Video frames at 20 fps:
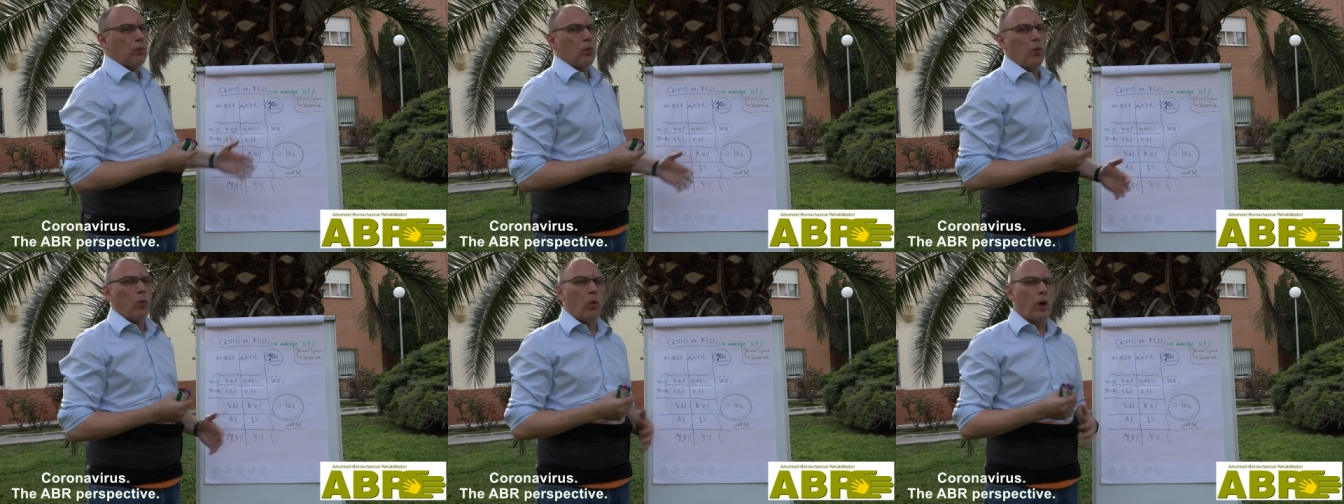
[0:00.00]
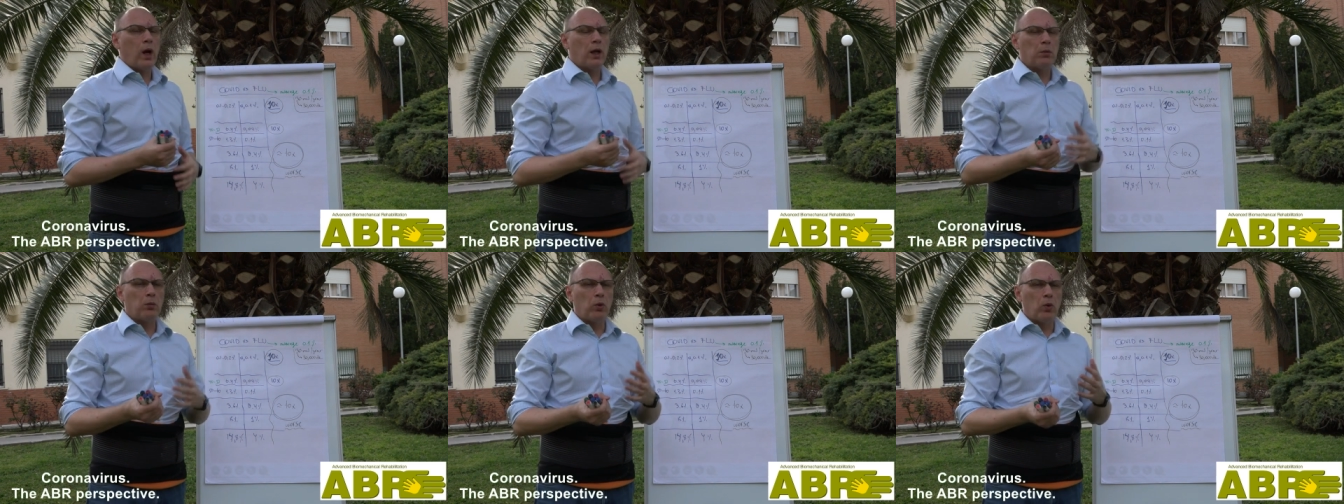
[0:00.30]

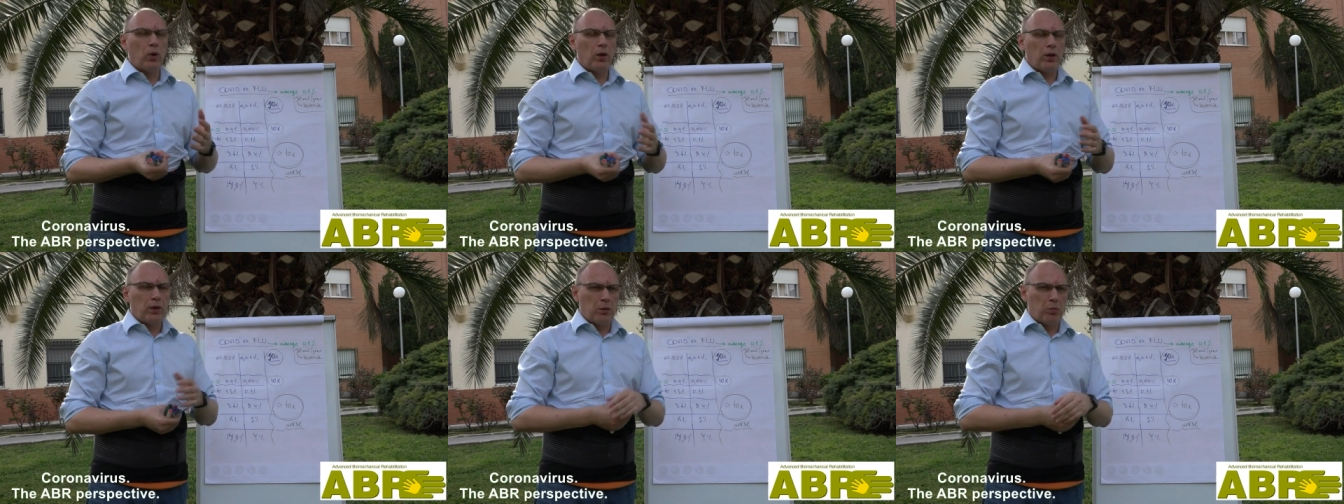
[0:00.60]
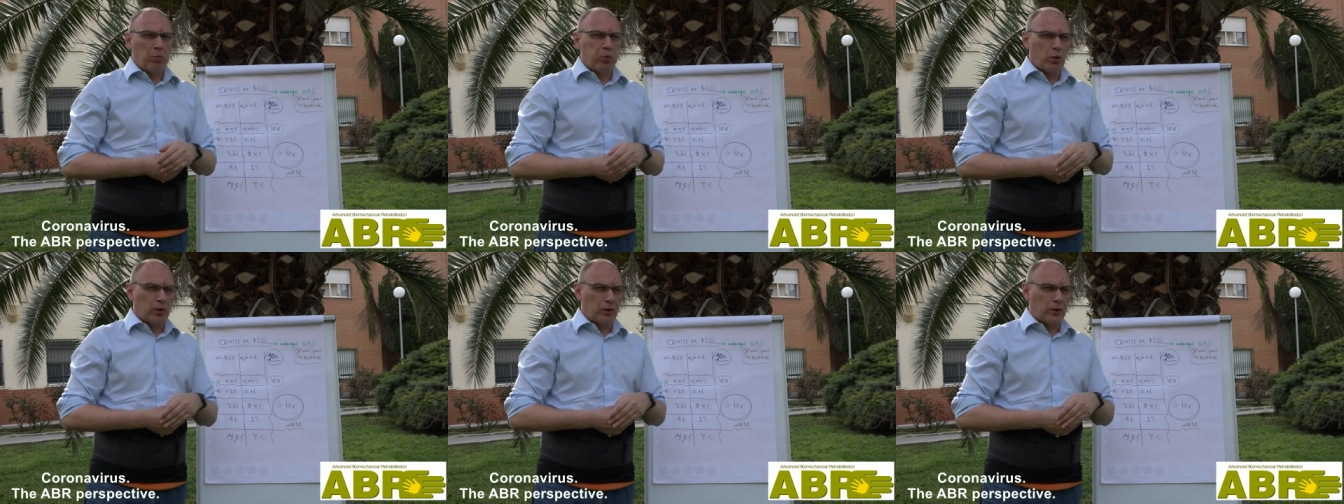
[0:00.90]
one more
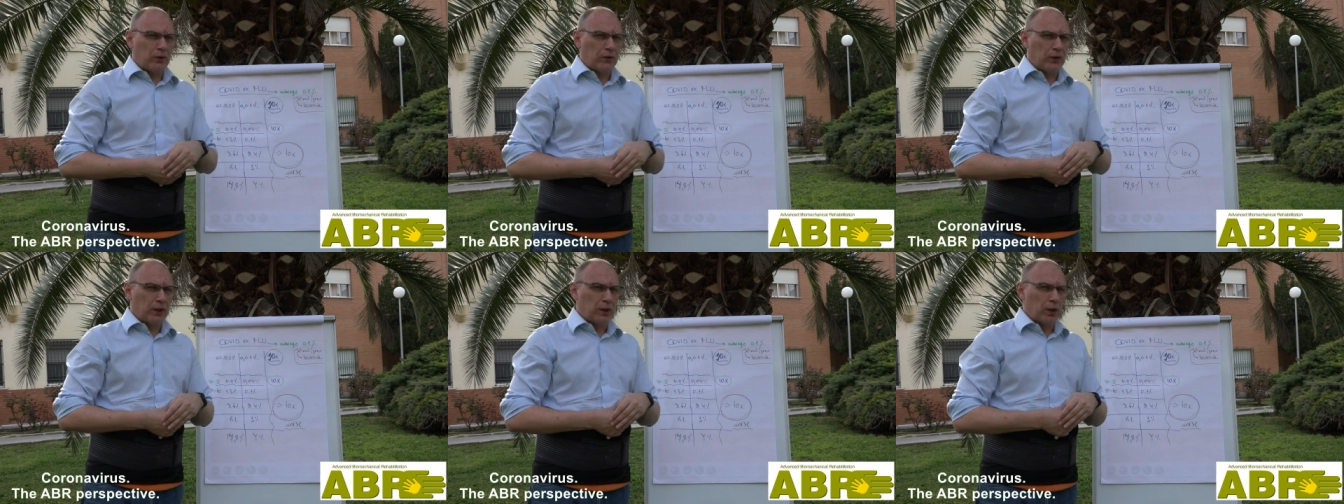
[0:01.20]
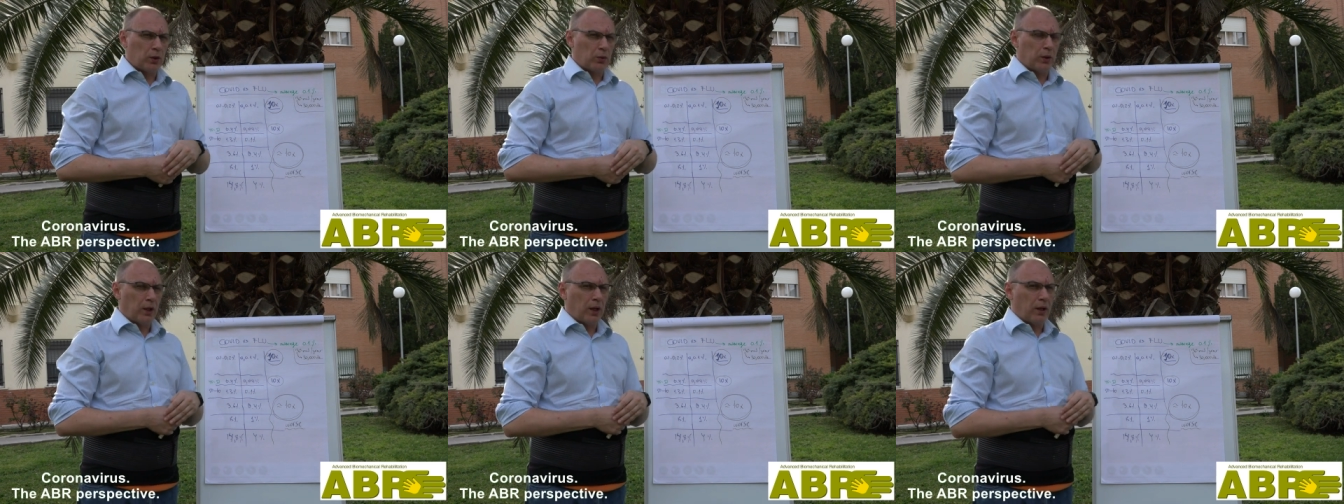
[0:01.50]
important thing
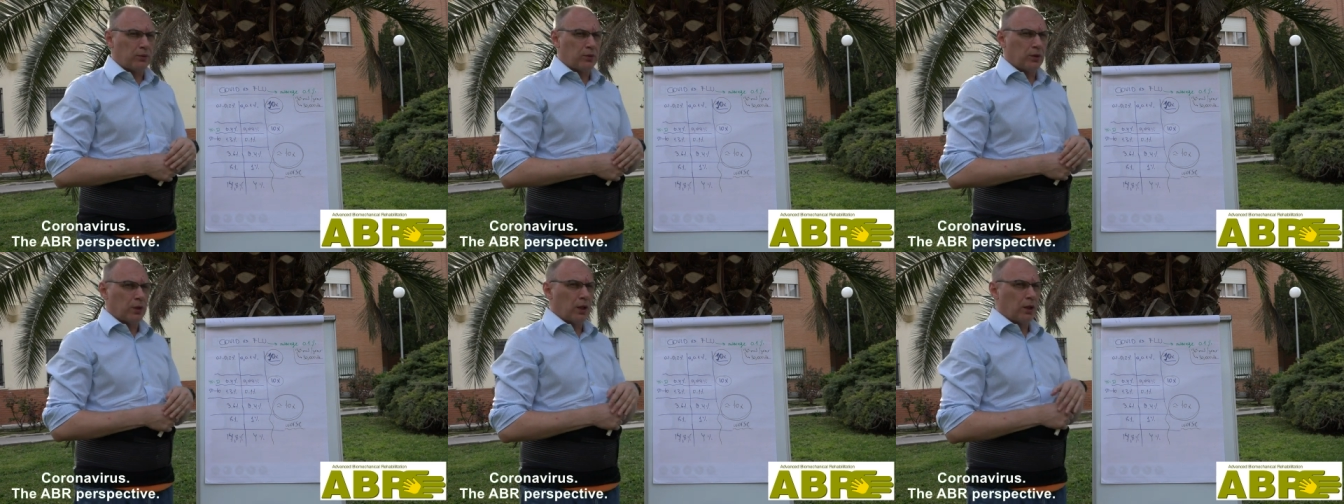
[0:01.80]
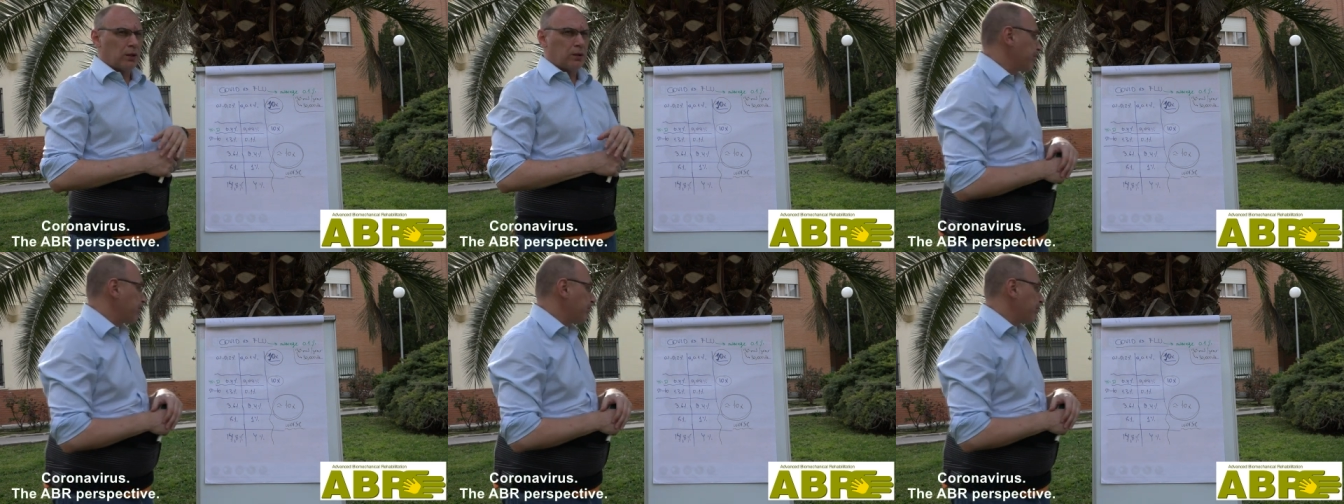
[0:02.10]
that we have to
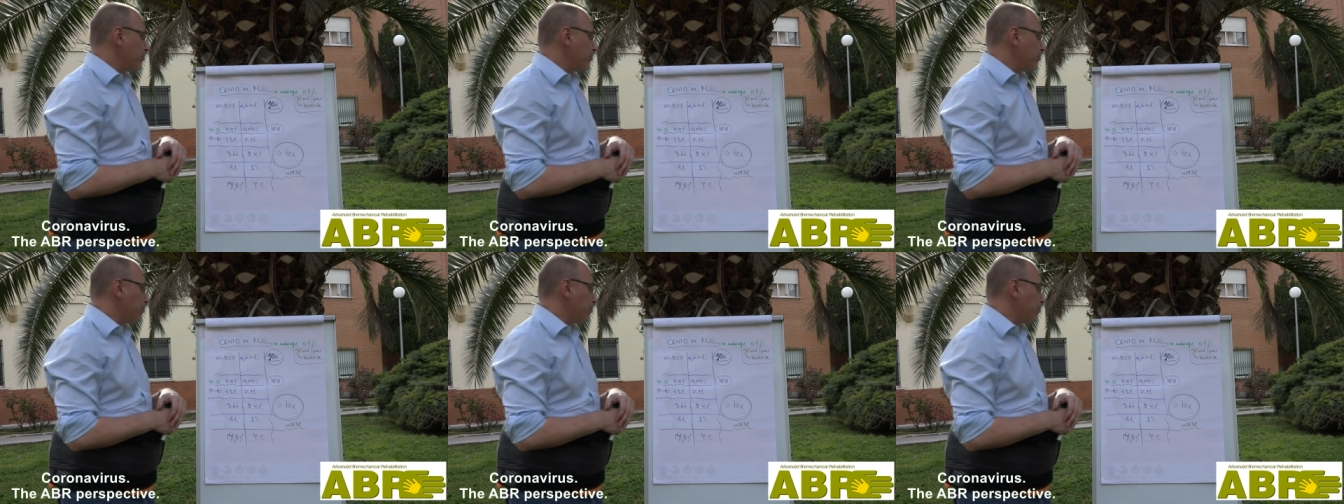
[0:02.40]
get